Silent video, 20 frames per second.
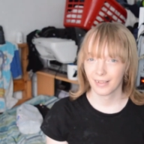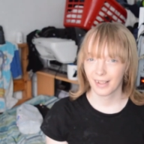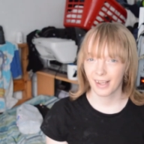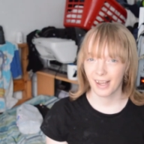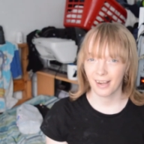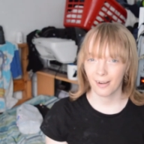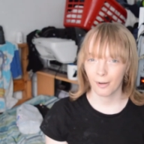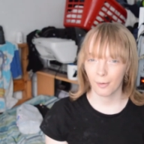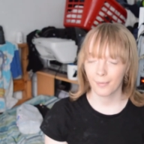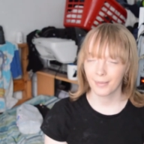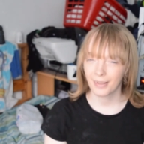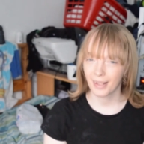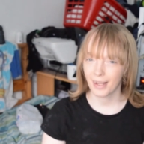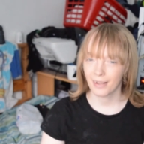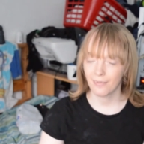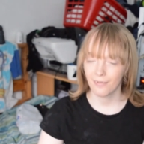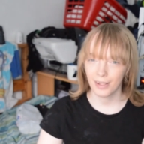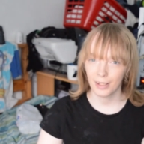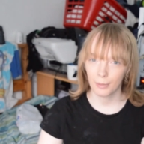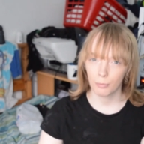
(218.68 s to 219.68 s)
and I can take
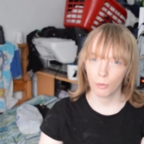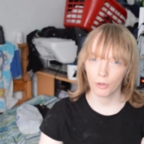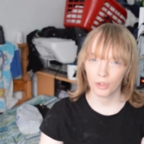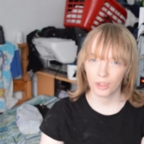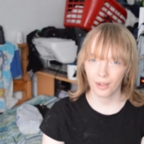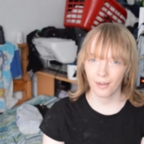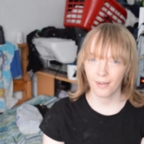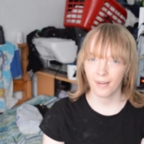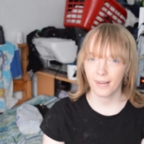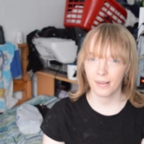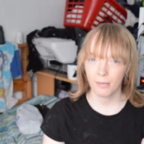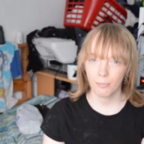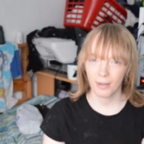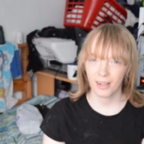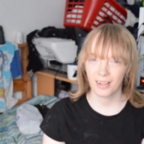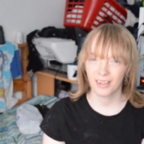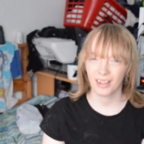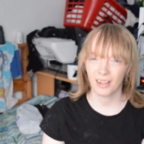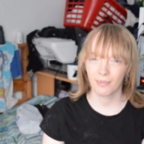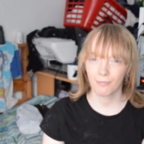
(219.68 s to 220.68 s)
things more slowly
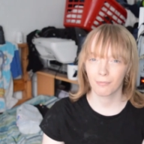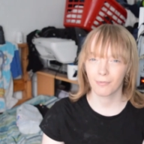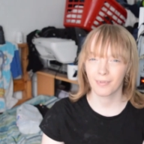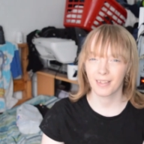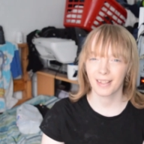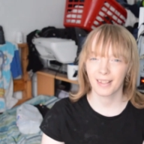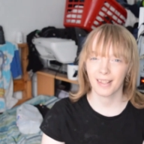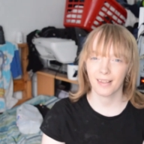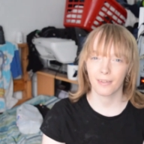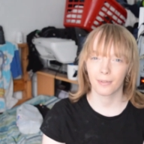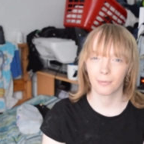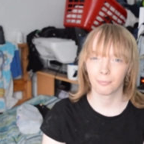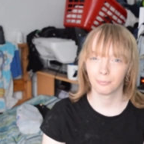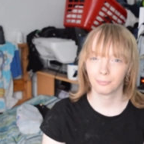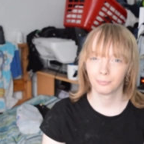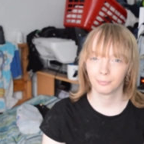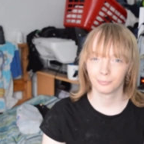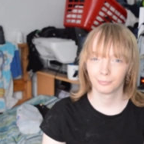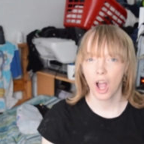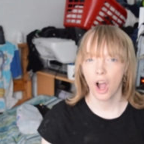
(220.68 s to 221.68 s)
because I've already done them.
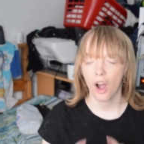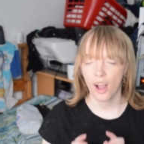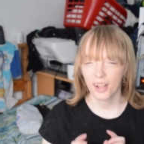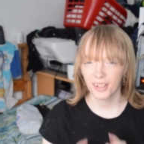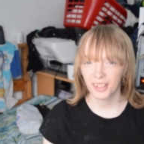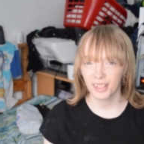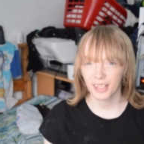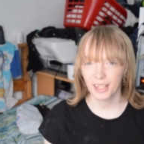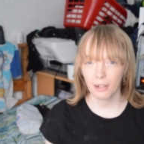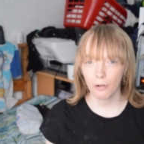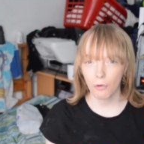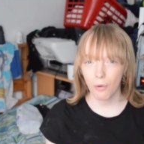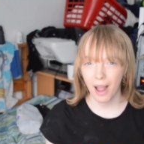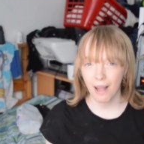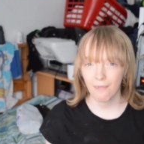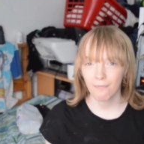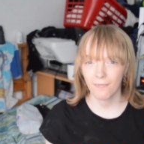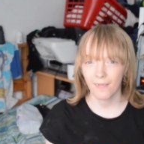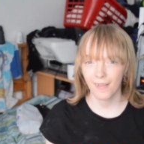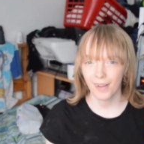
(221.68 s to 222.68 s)
I still
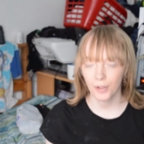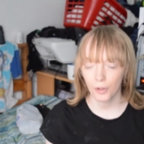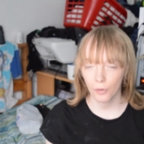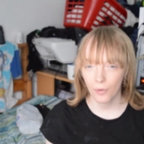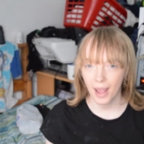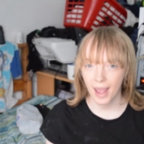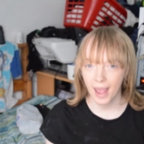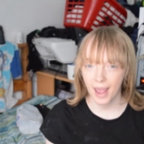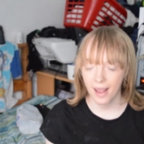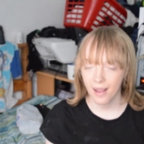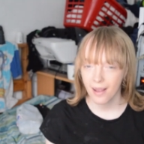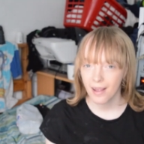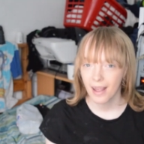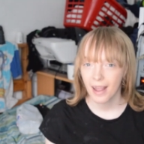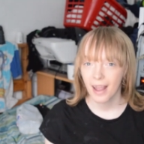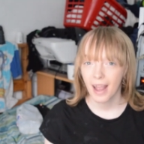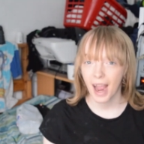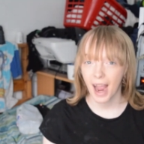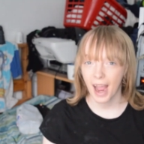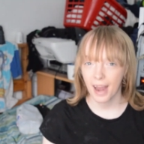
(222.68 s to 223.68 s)
have facial hair
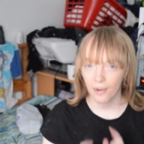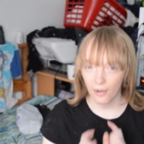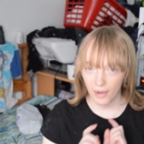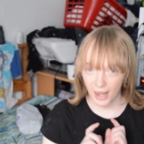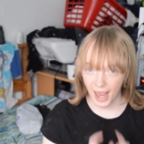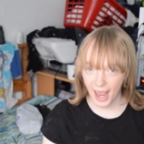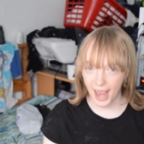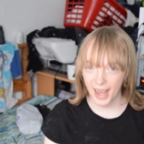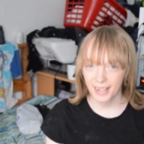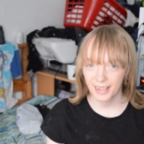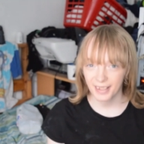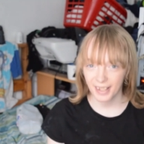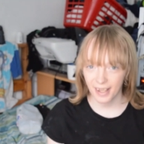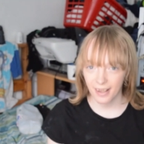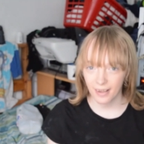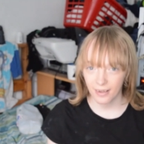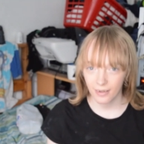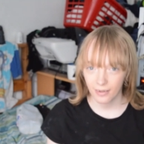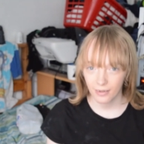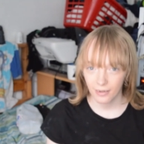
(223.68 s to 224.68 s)
and I hate
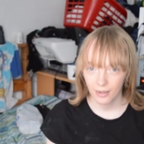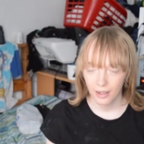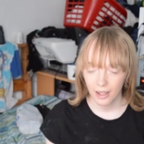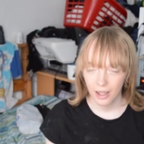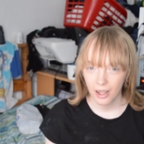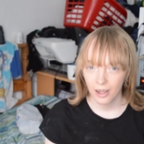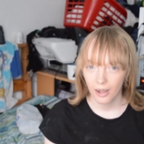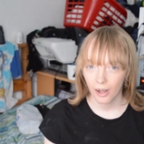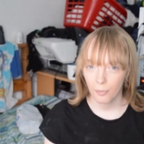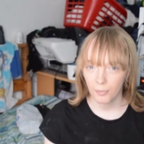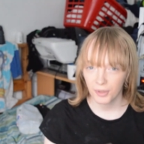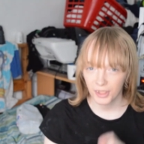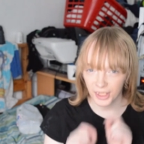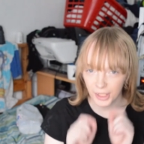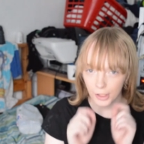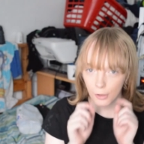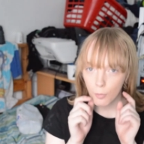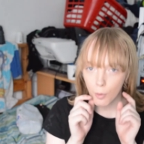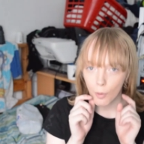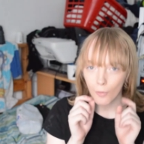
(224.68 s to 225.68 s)
it. I'm
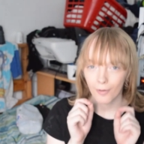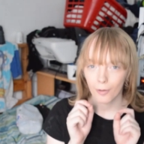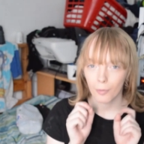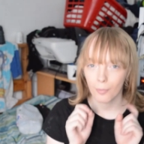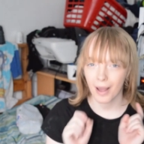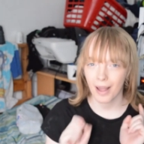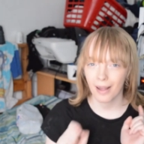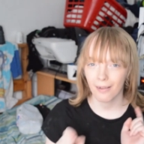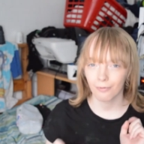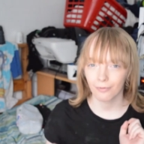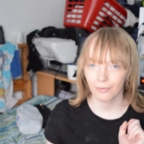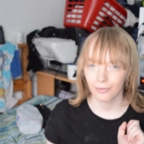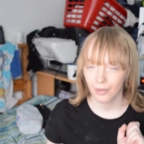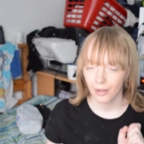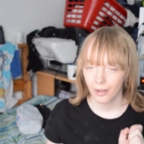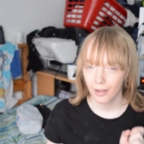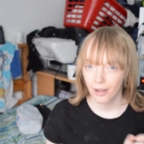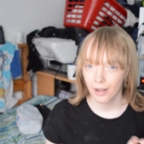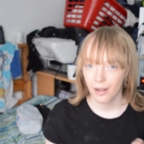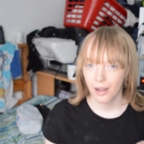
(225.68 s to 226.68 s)
still pulling them out
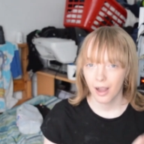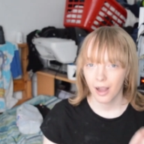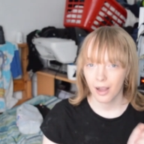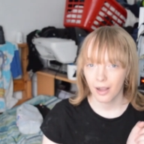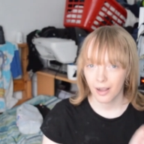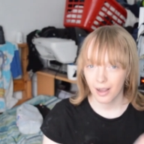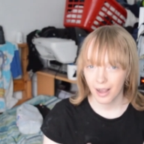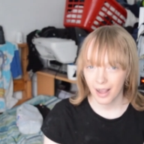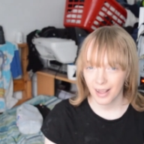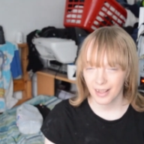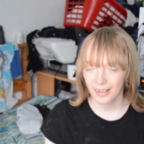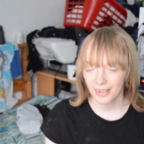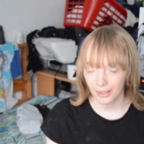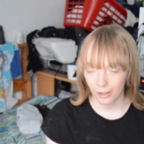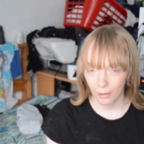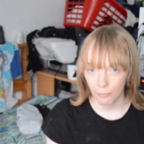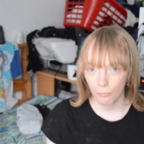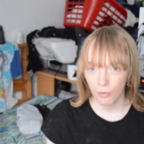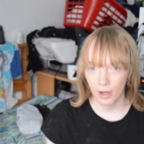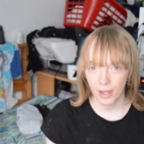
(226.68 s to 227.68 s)
as
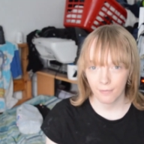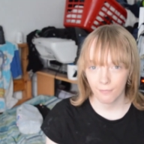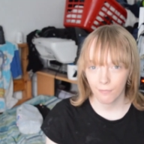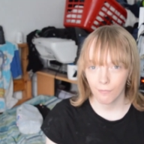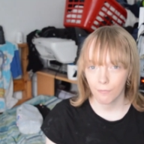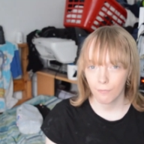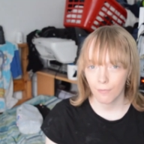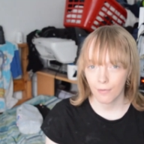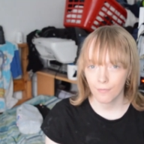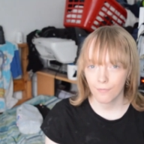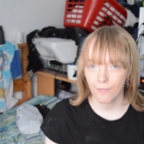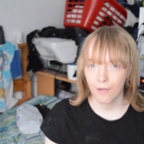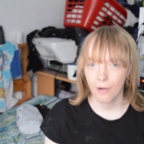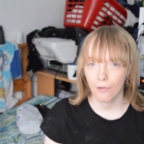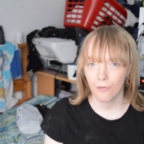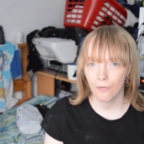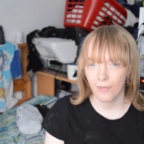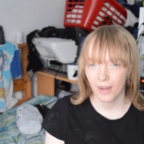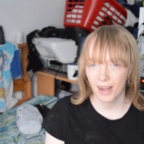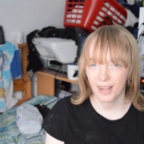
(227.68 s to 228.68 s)
I'm waiting for the
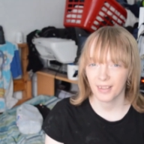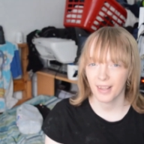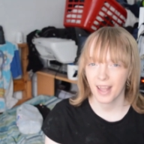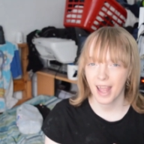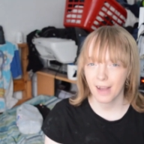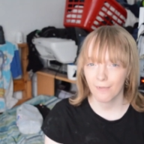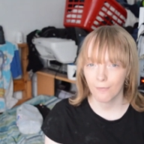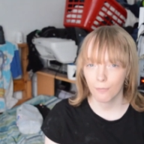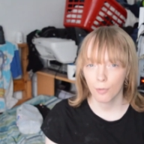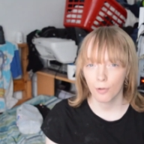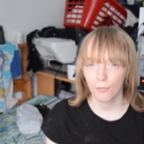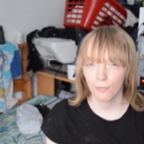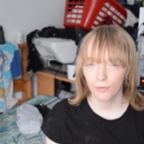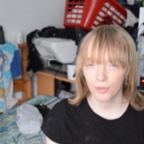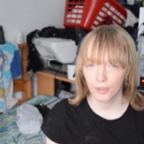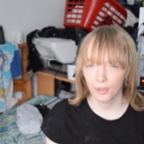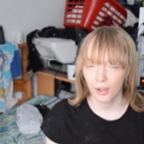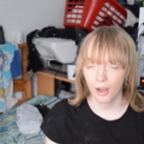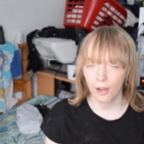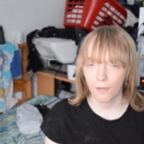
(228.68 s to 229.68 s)
referral for laser hair removal
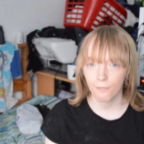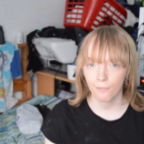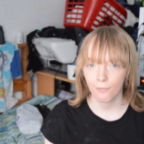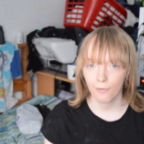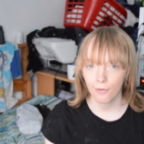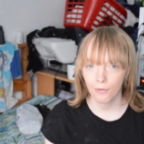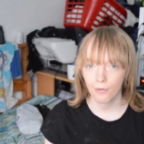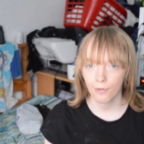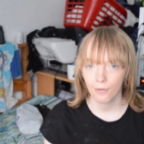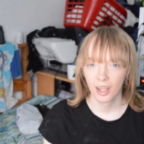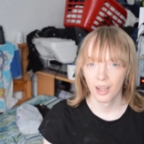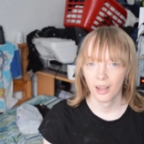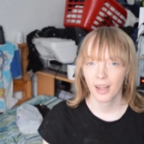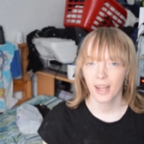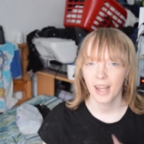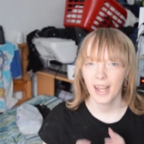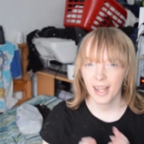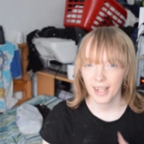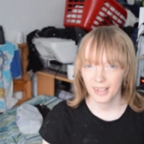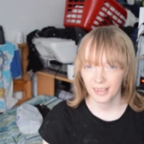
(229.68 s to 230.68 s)
to go through.
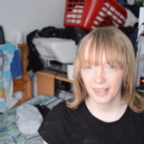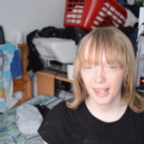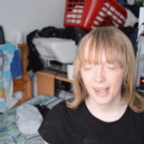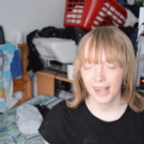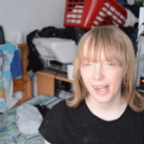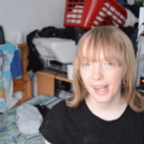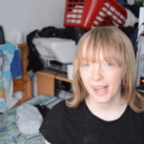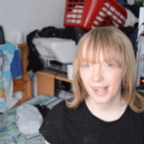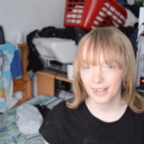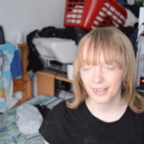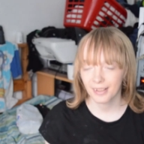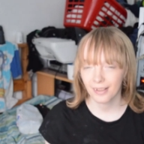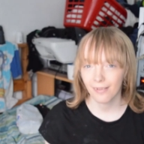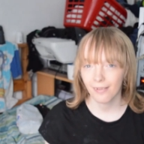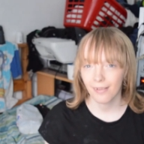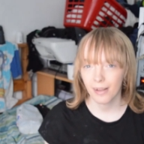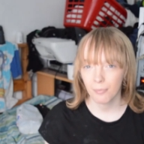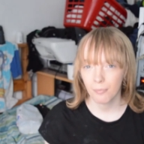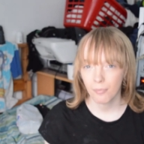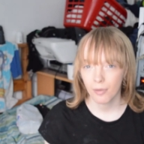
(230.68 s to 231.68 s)
It is taking its
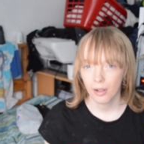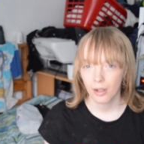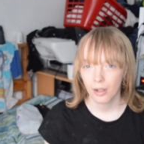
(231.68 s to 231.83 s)
time,